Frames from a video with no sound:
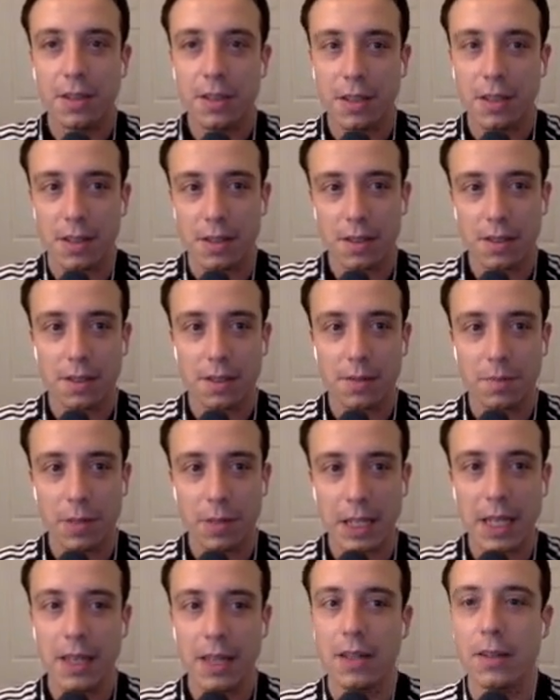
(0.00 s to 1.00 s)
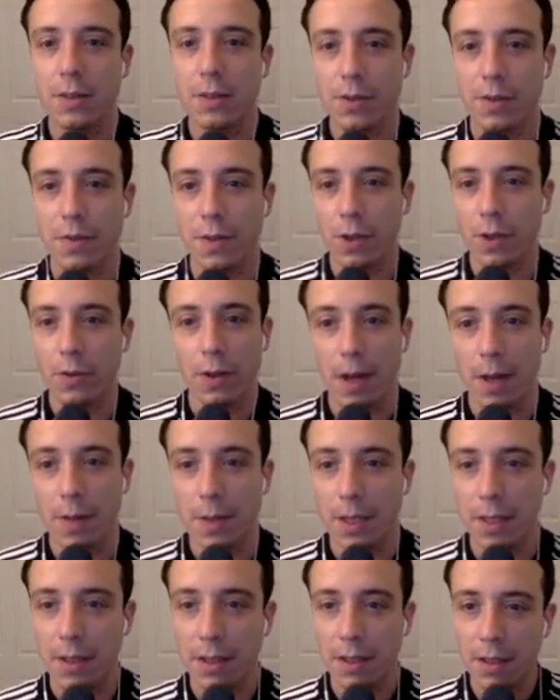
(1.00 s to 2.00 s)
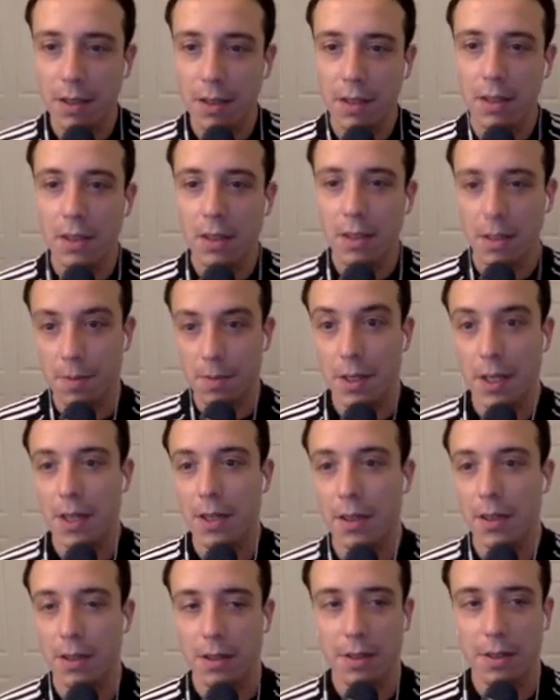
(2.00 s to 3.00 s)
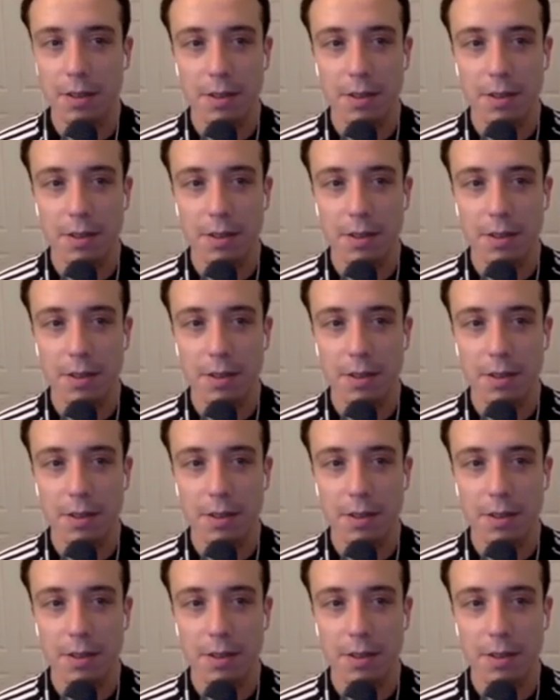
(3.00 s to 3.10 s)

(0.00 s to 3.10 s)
that's played Elusive Goat Rabbit, this player,